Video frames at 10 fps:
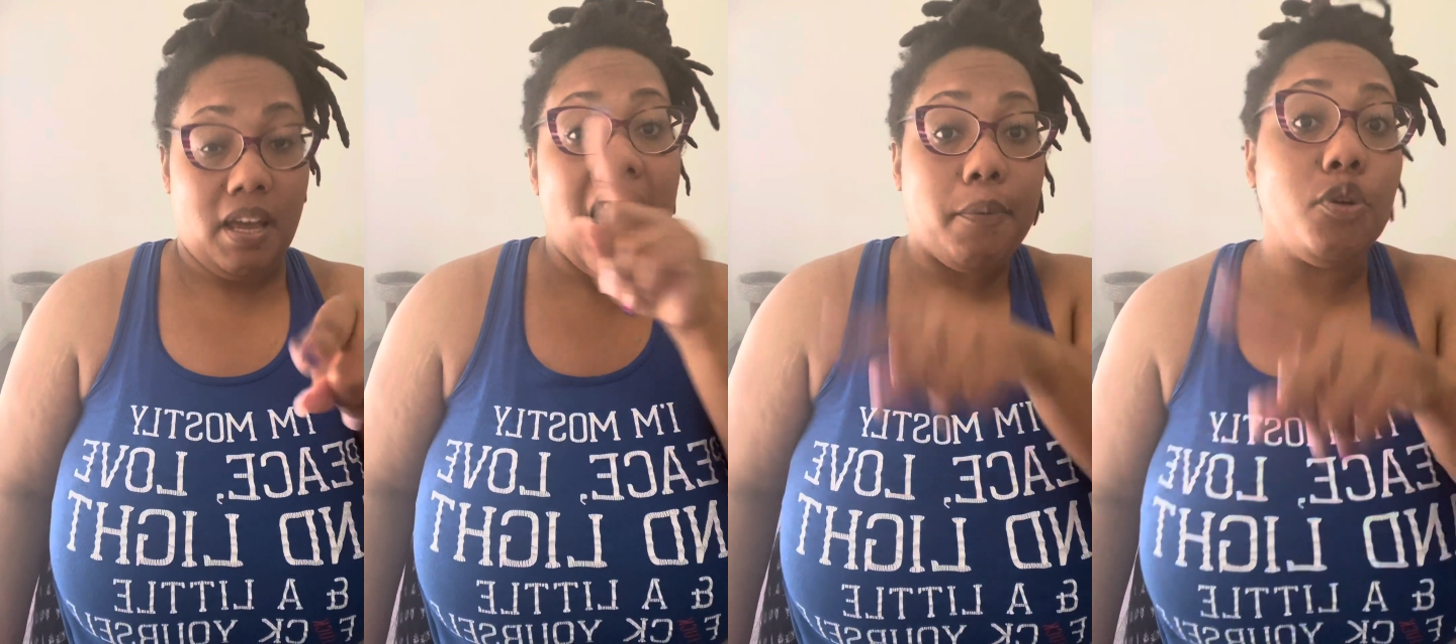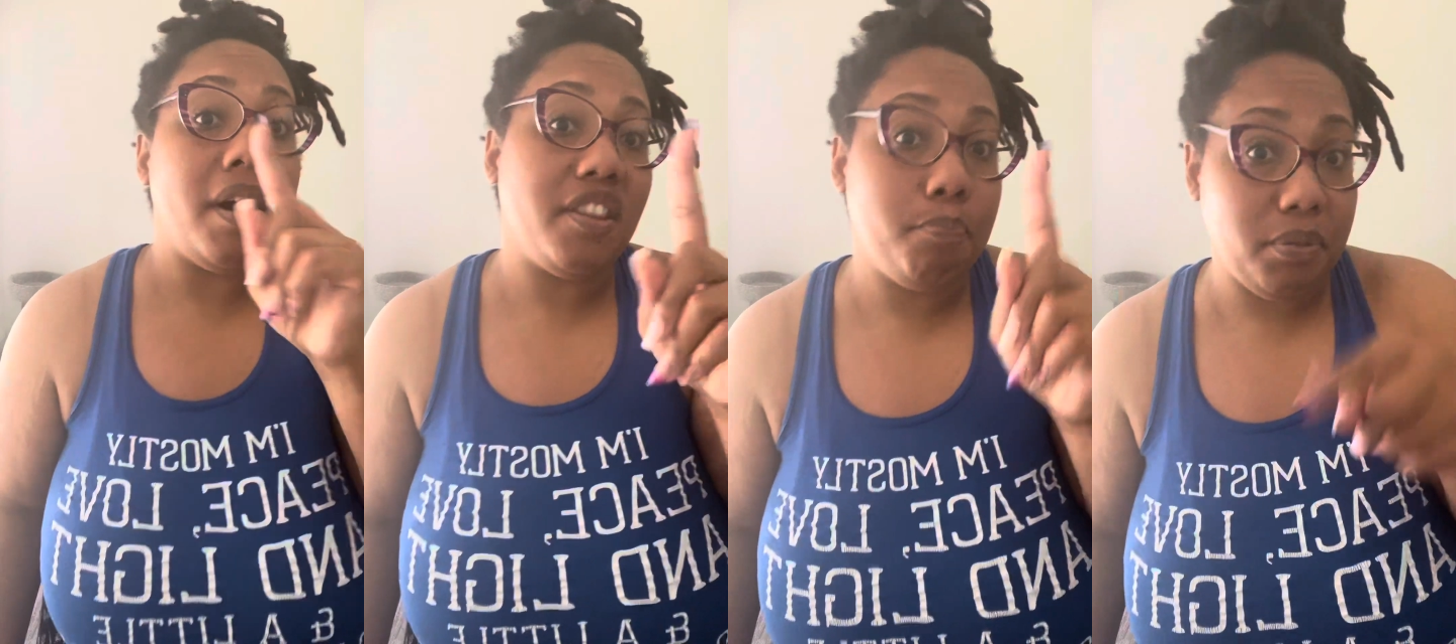and we were
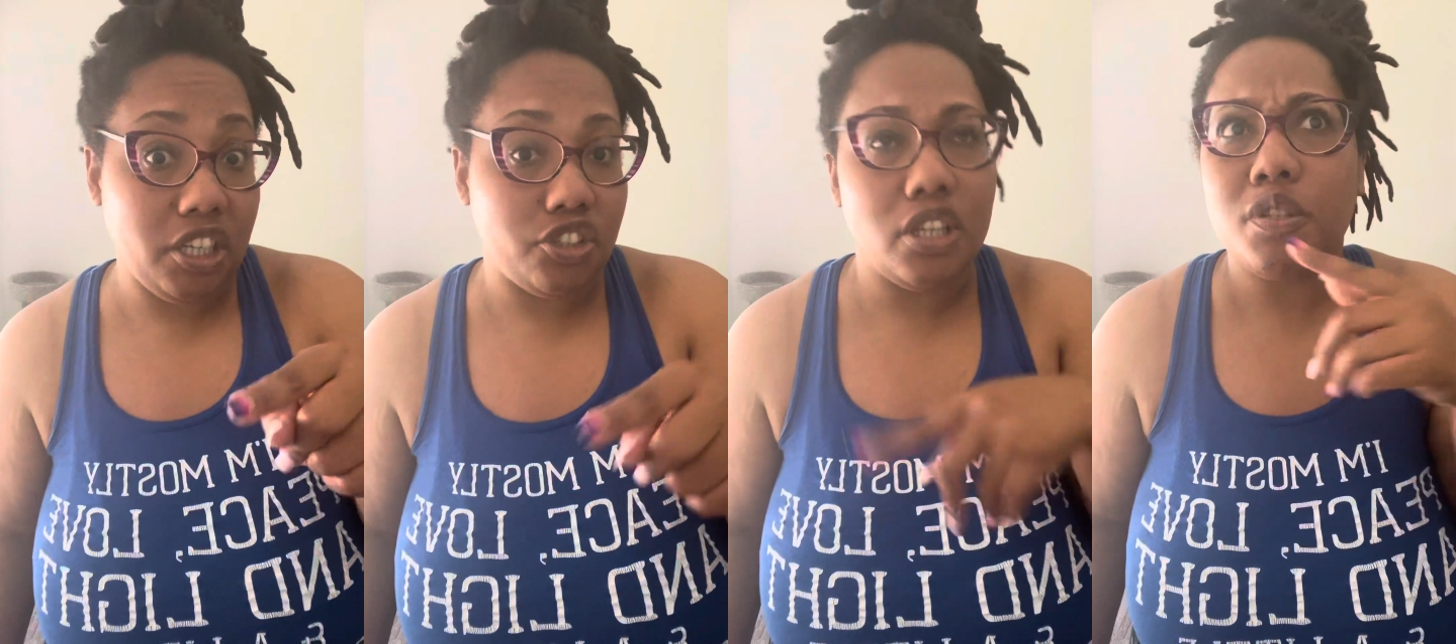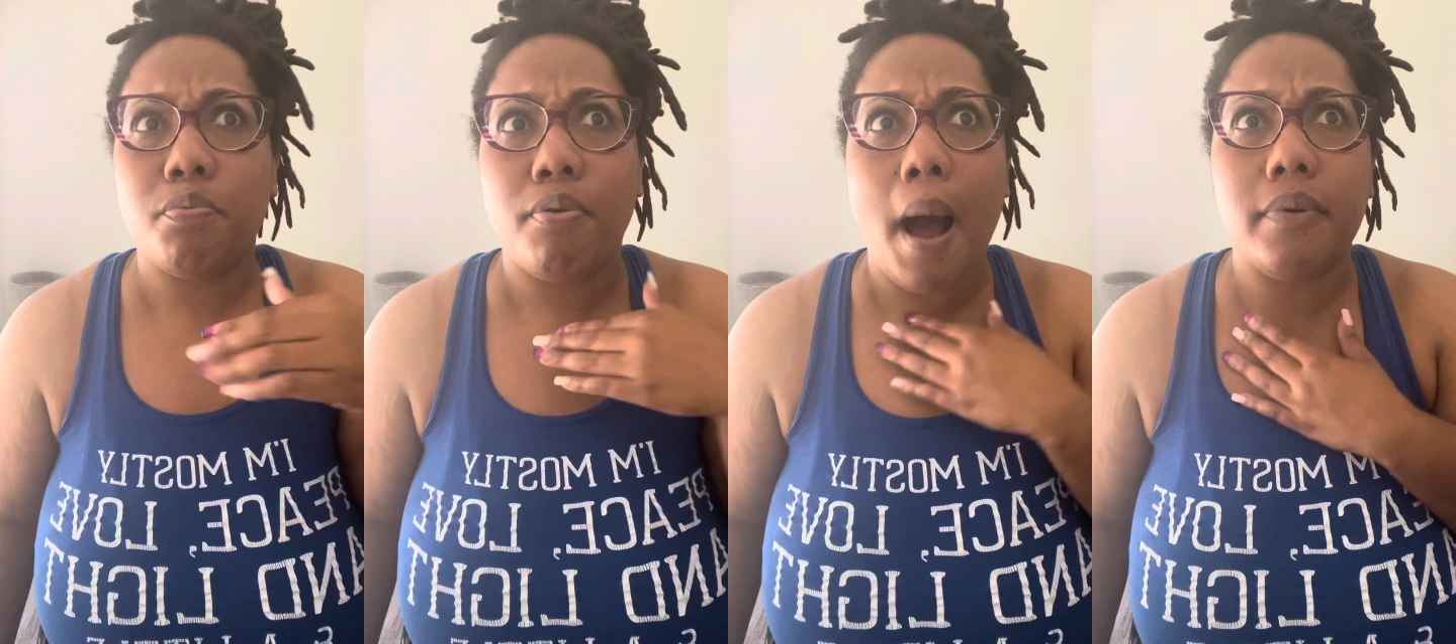by the beach. It was
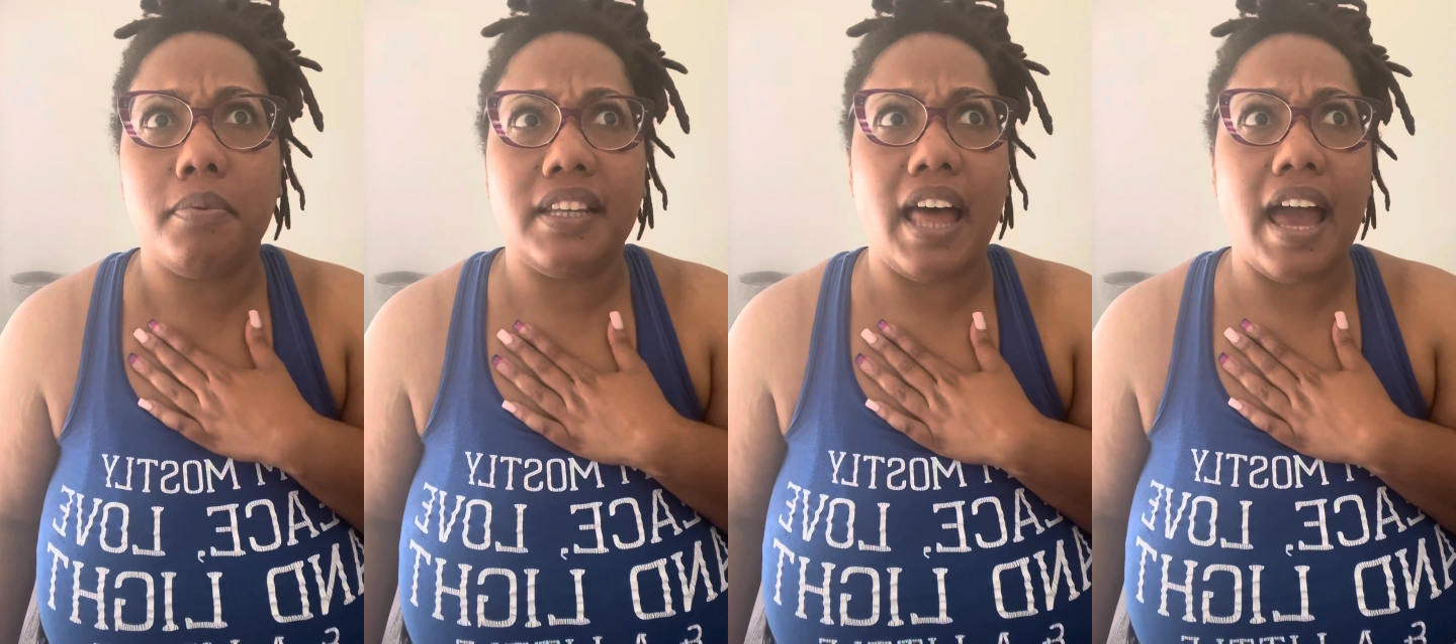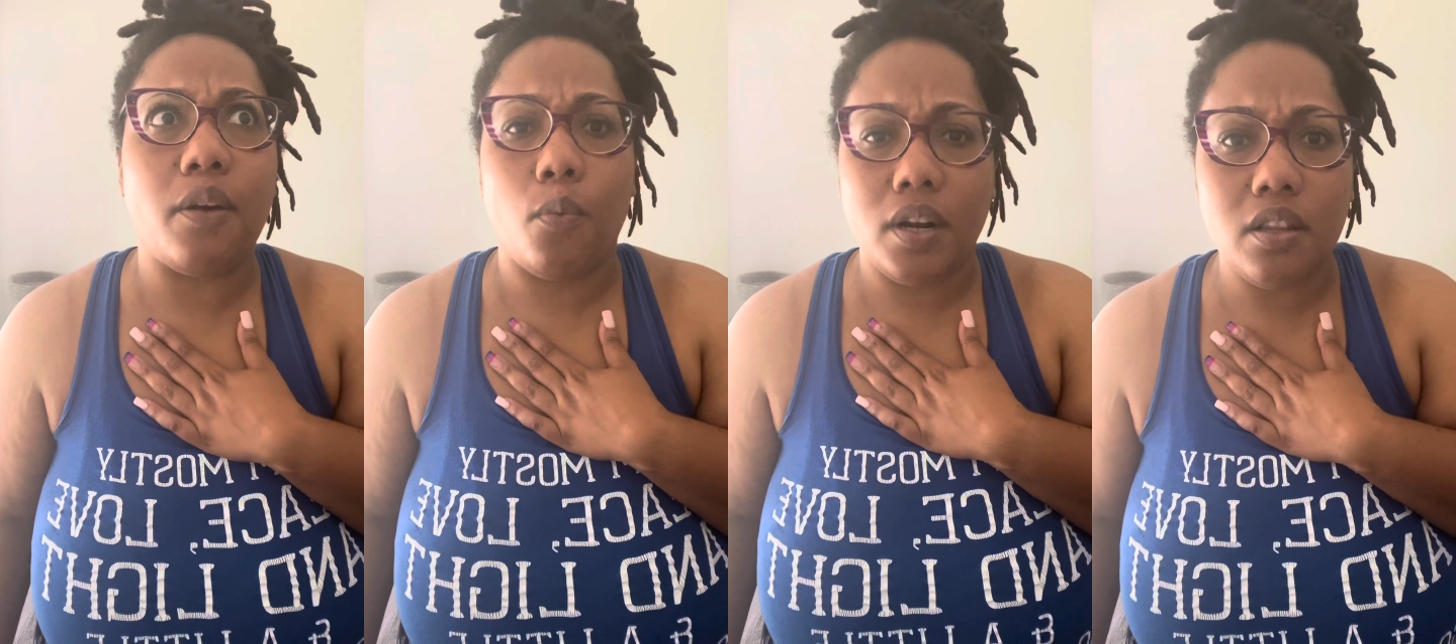probably like
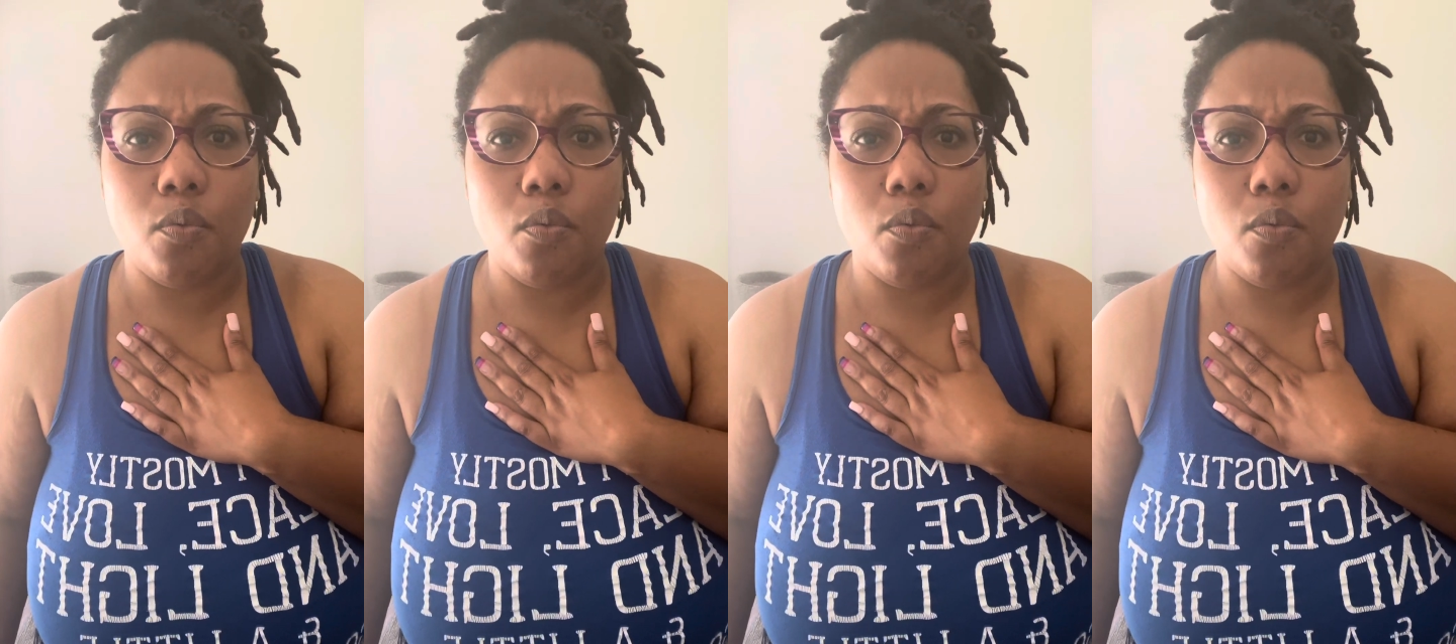one of the